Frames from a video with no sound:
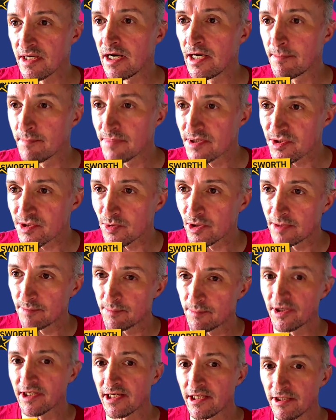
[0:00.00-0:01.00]
between putting
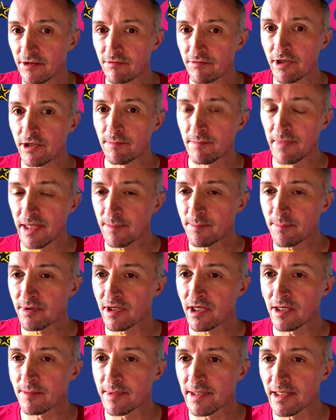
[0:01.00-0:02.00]
it in the roadmap and
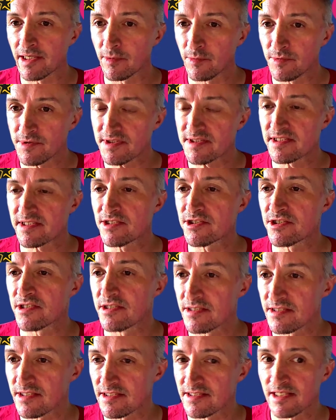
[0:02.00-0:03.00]
coming out with decisions
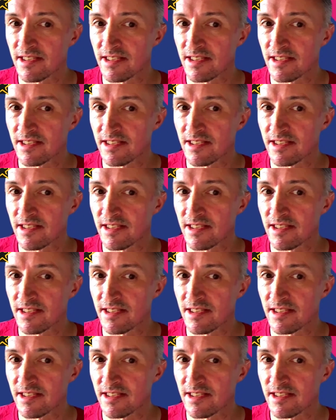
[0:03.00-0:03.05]
is